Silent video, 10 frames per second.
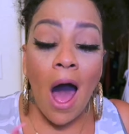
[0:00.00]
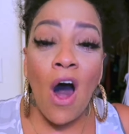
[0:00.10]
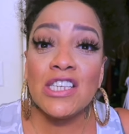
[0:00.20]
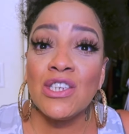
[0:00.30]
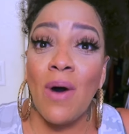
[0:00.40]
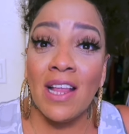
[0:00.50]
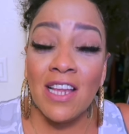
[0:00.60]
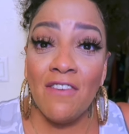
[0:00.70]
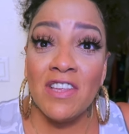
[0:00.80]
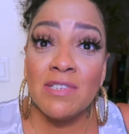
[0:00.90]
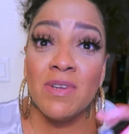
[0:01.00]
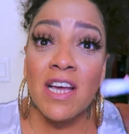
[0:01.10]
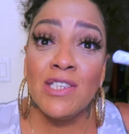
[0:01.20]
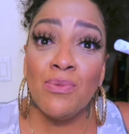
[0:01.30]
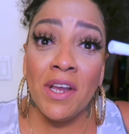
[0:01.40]
also I love this
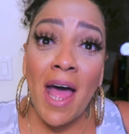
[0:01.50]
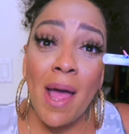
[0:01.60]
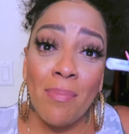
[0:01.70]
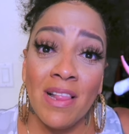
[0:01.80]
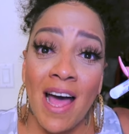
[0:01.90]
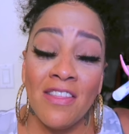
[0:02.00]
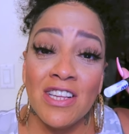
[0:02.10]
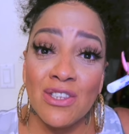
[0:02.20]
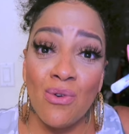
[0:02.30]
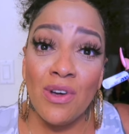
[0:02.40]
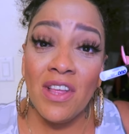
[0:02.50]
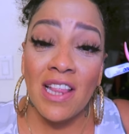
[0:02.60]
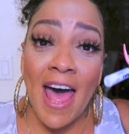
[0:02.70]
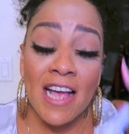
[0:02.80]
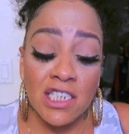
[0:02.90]
because when I apply this on the
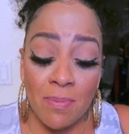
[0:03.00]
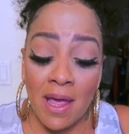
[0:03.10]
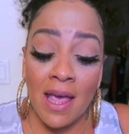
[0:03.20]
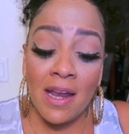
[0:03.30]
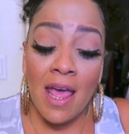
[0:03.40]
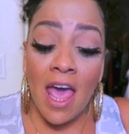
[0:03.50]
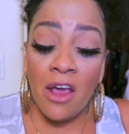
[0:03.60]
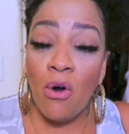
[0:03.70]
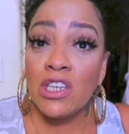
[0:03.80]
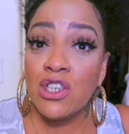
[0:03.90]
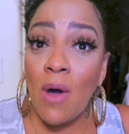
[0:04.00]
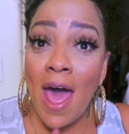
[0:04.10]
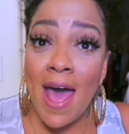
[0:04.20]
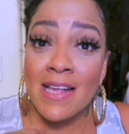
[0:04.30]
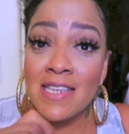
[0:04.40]
lash band it also
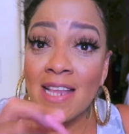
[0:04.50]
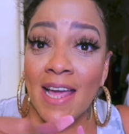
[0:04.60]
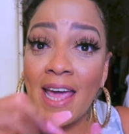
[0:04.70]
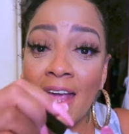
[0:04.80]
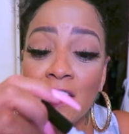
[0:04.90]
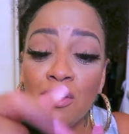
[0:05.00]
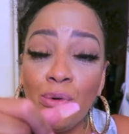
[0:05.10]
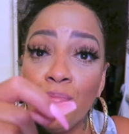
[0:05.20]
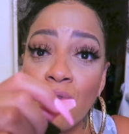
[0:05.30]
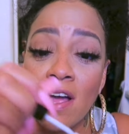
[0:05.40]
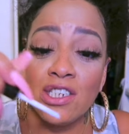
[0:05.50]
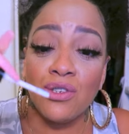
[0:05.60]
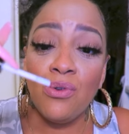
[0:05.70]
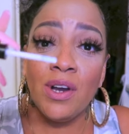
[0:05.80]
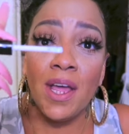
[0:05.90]
has like a little
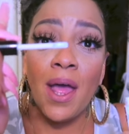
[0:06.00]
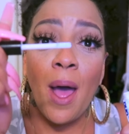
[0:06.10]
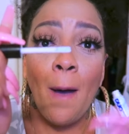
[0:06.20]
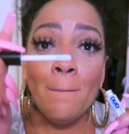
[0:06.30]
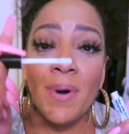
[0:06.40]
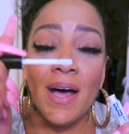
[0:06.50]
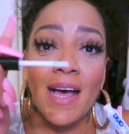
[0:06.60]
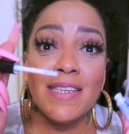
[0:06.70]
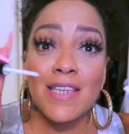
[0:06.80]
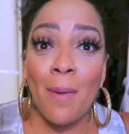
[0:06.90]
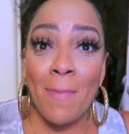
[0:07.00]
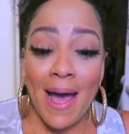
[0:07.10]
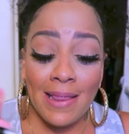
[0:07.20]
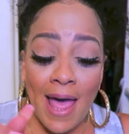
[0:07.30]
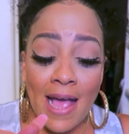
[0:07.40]
brush on it but
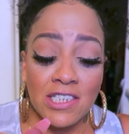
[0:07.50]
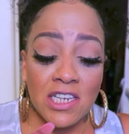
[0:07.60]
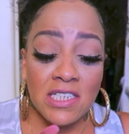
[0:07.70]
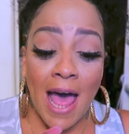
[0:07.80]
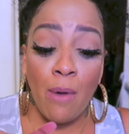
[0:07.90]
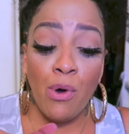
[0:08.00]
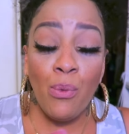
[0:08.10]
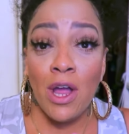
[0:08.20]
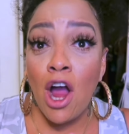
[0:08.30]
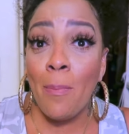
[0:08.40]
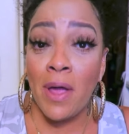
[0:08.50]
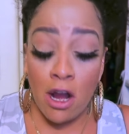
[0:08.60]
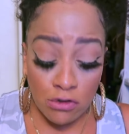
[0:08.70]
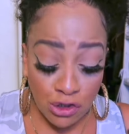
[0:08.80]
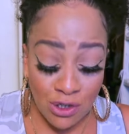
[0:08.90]
my lashes I will wear a
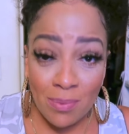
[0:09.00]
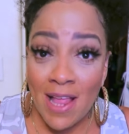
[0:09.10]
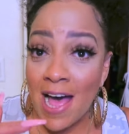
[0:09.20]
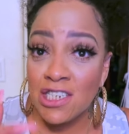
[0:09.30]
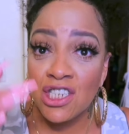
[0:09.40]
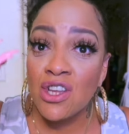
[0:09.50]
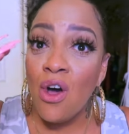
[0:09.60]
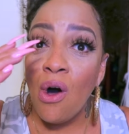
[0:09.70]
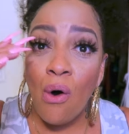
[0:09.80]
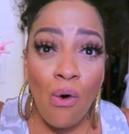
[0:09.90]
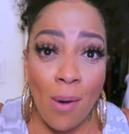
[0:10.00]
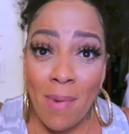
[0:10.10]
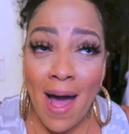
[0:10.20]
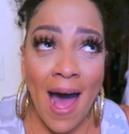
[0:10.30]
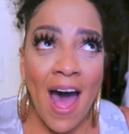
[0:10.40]
pair of strip lashes on
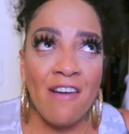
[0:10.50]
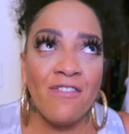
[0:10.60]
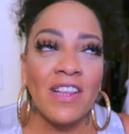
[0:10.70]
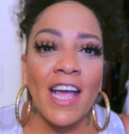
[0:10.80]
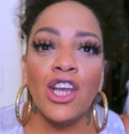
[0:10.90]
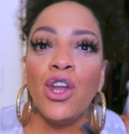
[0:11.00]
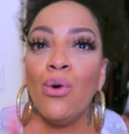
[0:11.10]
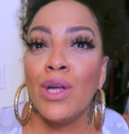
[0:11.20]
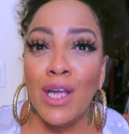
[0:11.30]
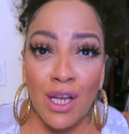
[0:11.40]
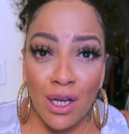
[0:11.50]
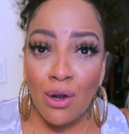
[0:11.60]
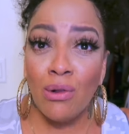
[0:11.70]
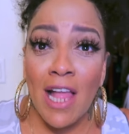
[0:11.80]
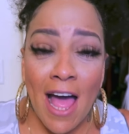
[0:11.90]
my eye for like no kidding
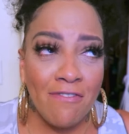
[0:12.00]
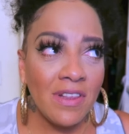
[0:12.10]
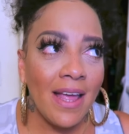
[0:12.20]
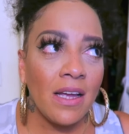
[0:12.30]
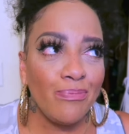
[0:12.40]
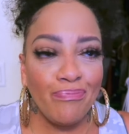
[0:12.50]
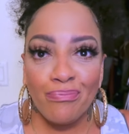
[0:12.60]
no lie for like